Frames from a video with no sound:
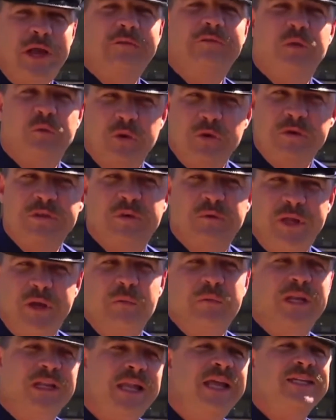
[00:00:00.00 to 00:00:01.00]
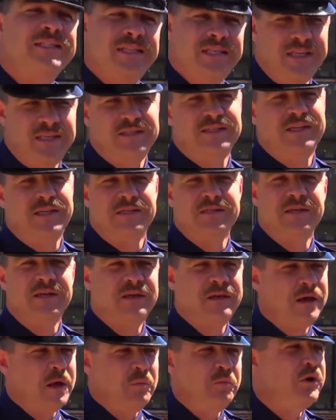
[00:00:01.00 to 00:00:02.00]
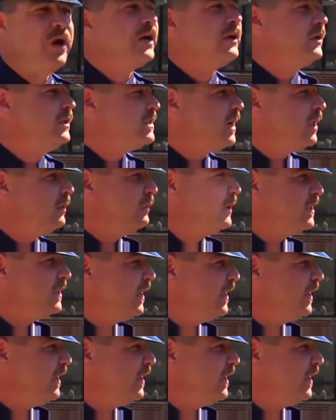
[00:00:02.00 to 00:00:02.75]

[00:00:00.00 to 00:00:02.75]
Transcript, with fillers: than this. Not just the Inkster, but the whole